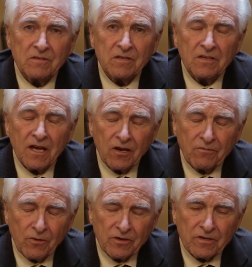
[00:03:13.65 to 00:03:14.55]
in
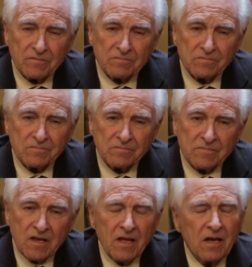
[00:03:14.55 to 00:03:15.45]
California.
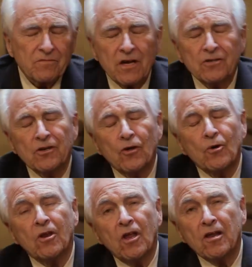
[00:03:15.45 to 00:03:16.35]
I've gotten to
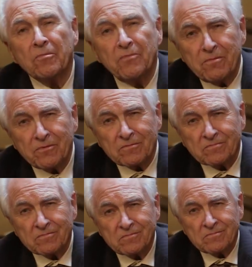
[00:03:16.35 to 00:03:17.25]
know a lot of people.
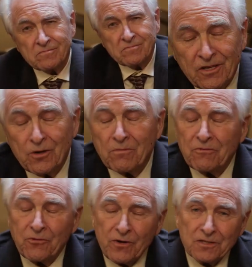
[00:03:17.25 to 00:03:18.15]
You're
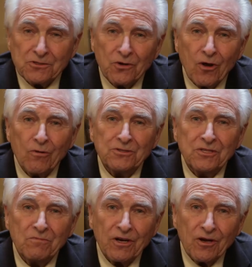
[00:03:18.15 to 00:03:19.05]
my friends. You're
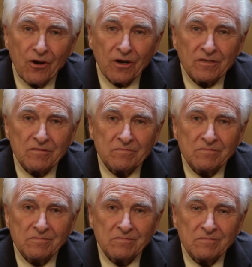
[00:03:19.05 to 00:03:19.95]
always in my heart,
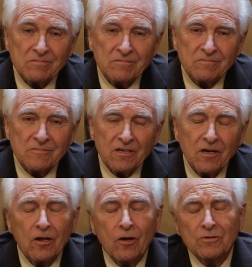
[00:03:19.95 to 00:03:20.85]

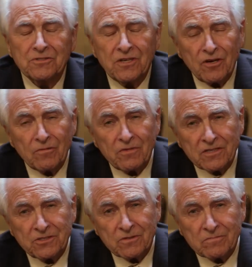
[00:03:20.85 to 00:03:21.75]
and I'll always care
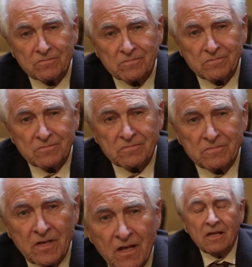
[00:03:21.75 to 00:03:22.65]
about you.
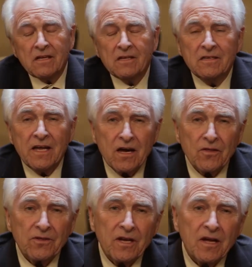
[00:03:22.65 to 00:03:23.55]

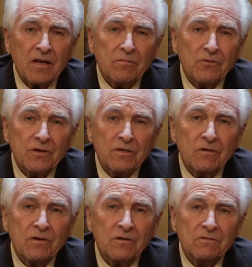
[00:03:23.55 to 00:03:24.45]
Now that I am going
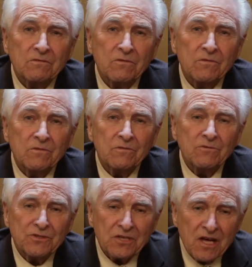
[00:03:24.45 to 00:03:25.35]
to
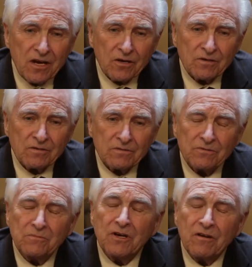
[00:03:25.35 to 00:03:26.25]
retire
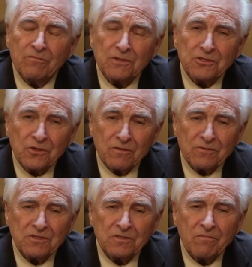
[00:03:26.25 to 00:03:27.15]
from government
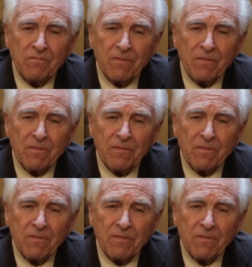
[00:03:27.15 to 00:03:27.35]
service,